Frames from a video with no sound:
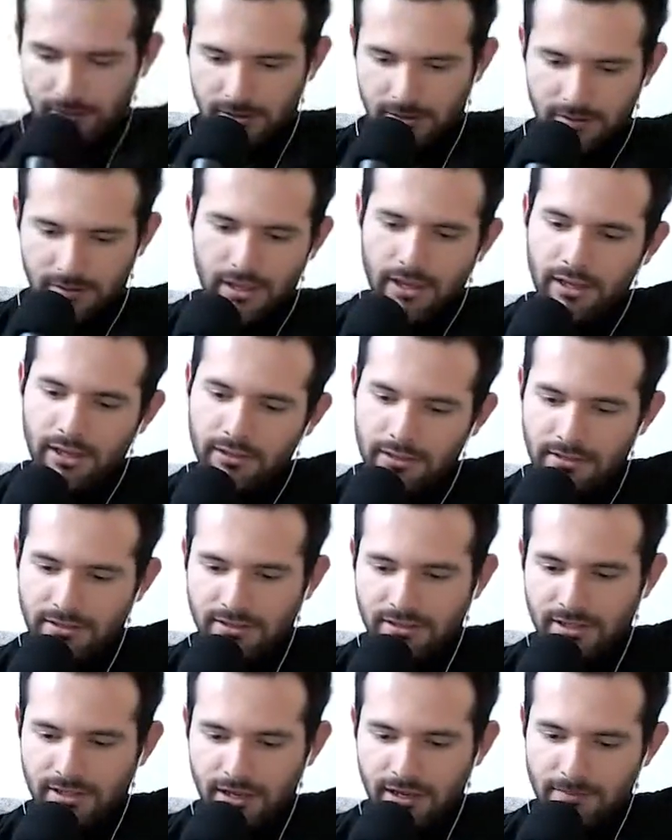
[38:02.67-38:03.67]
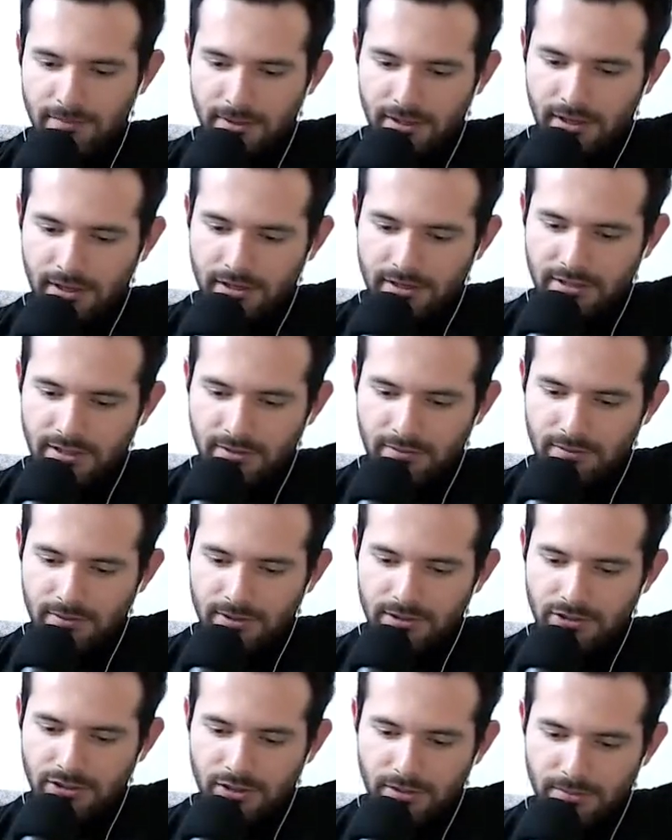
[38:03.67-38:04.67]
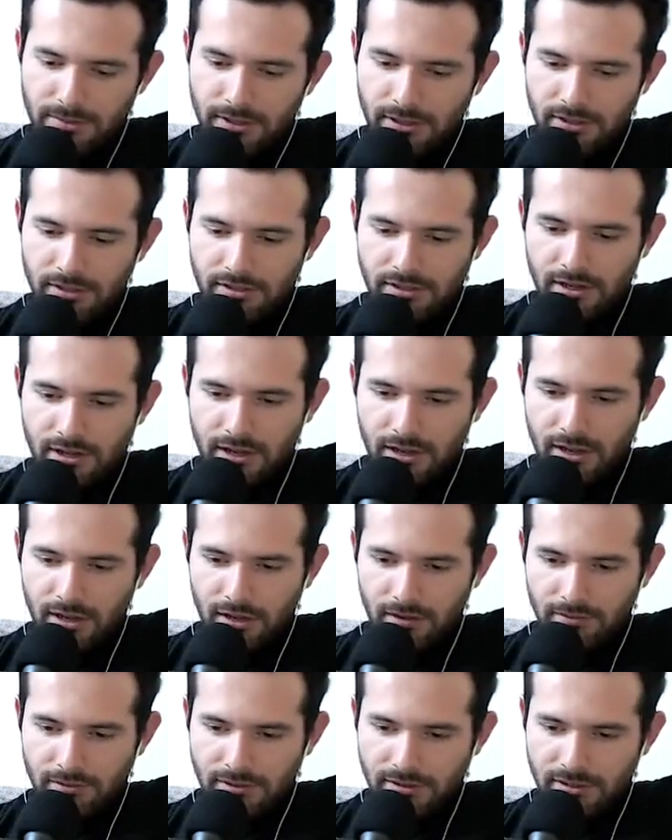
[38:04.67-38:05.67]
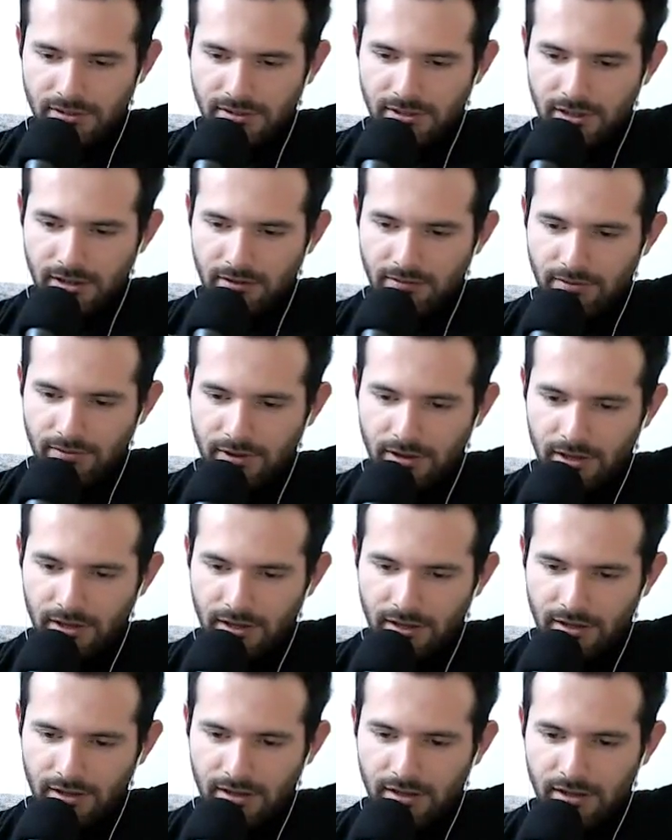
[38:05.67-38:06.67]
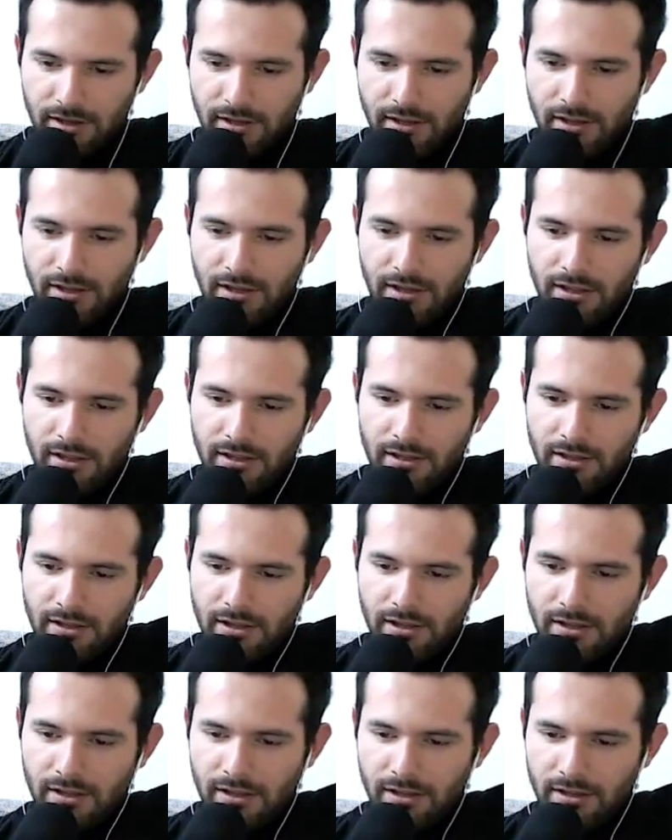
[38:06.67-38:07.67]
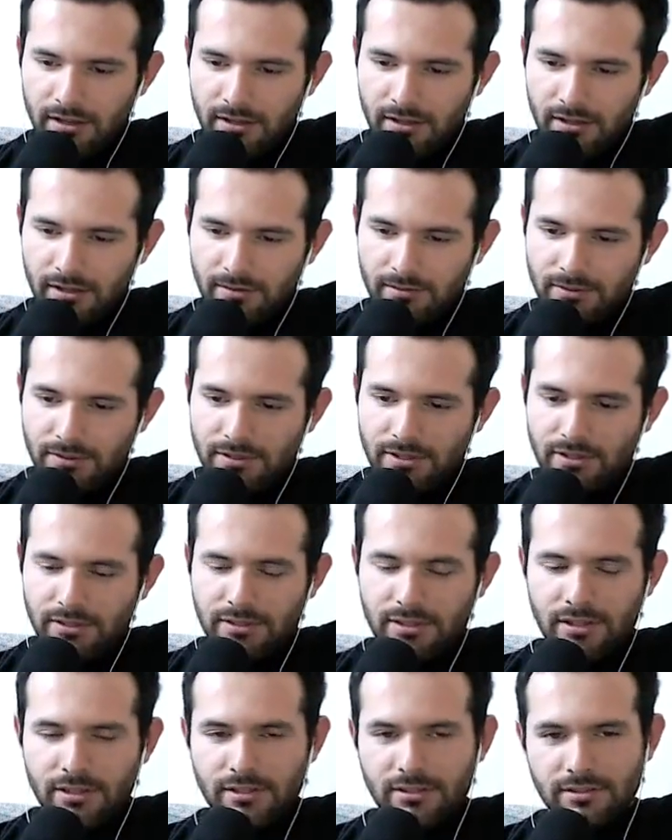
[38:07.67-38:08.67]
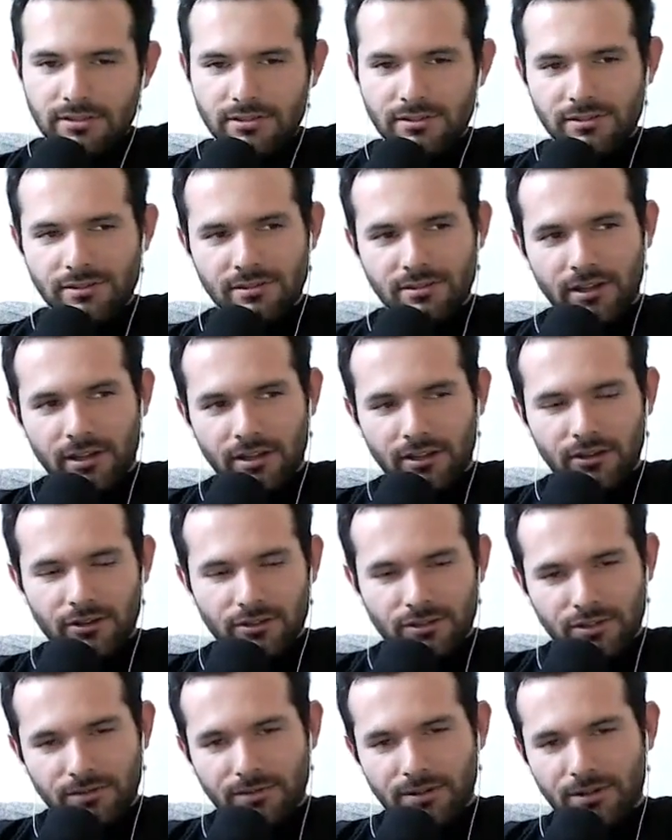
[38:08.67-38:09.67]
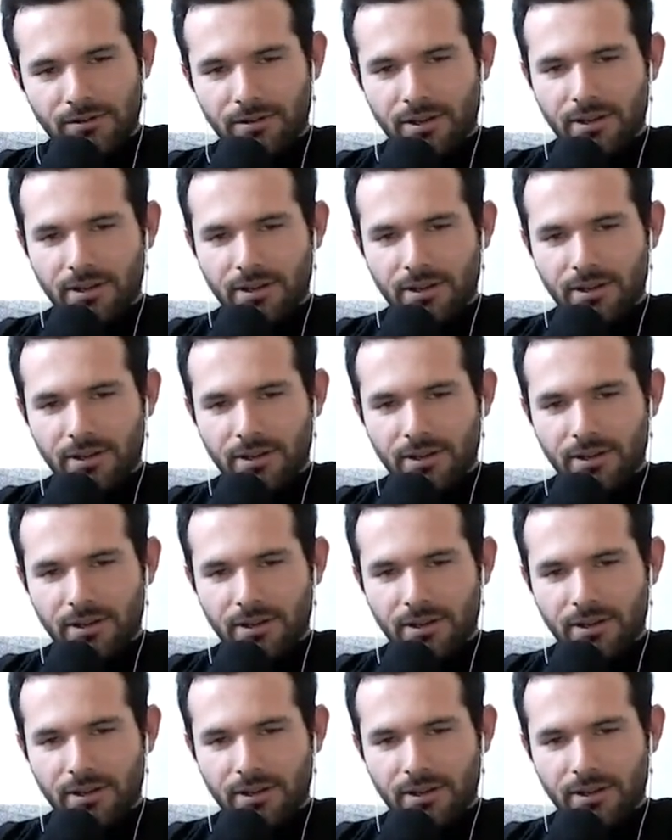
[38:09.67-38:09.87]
hate to say it because everyone jumps on this guy ever since that fucking since his LRG video came